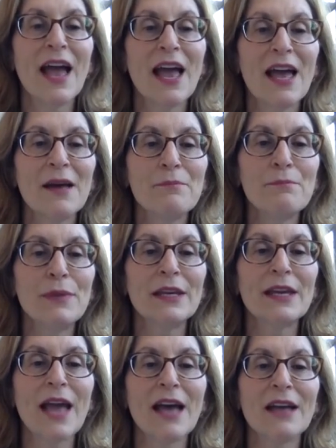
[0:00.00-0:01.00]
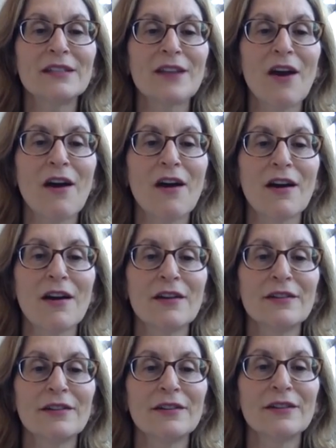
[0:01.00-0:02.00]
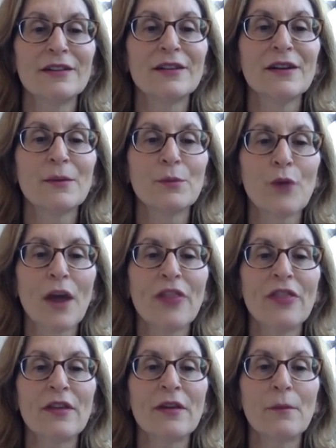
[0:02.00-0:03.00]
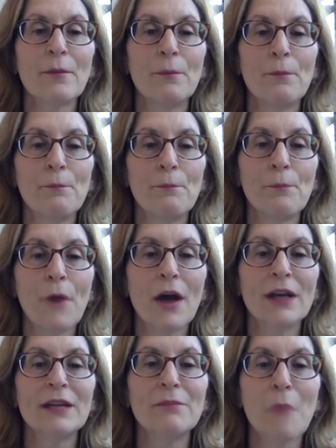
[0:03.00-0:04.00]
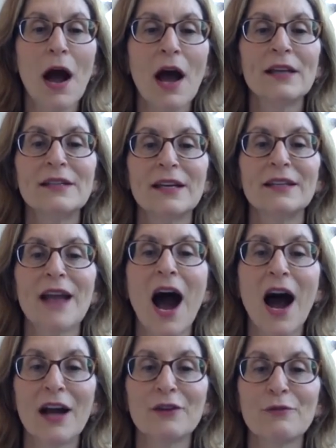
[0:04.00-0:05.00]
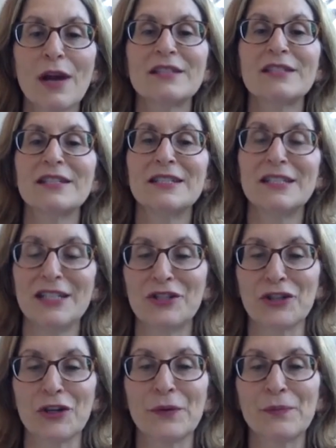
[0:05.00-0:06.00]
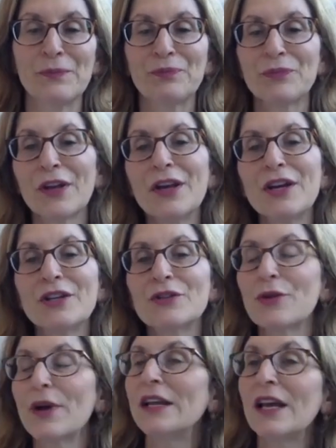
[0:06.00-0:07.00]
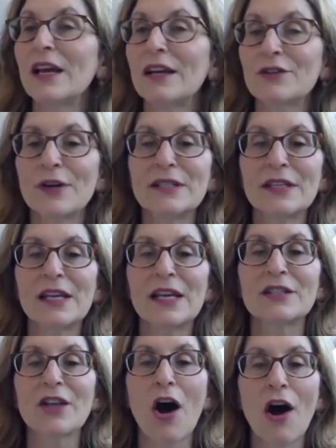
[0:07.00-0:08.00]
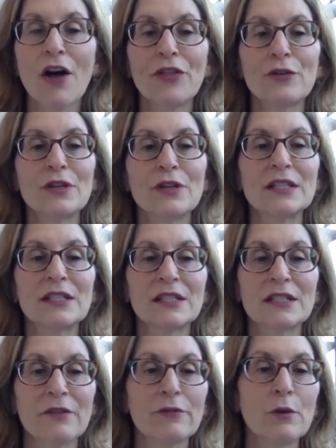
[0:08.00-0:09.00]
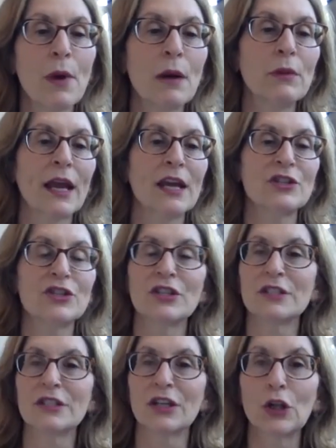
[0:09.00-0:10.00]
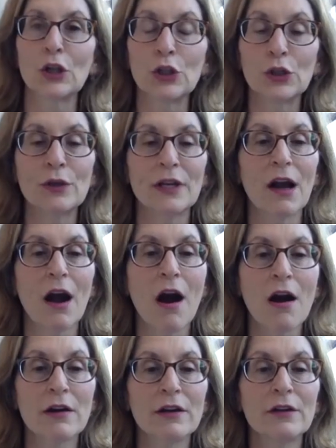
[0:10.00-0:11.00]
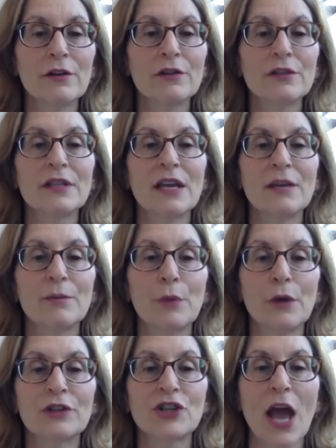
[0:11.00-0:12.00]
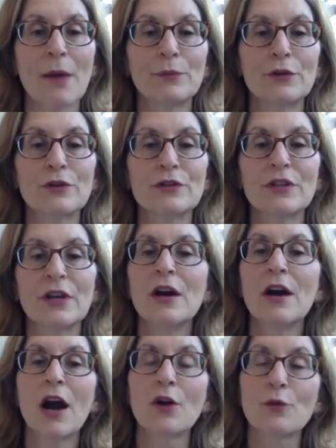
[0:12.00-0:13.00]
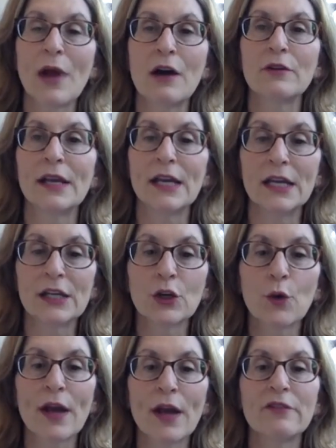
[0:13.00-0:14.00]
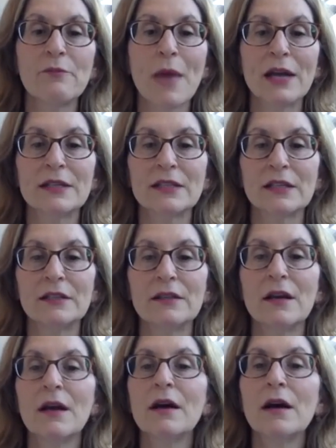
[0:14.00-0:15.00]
MBSR, breath, body, mind, and iRest teacher. Tracey has authored several publications, including articles and book chapters around integrative medicine,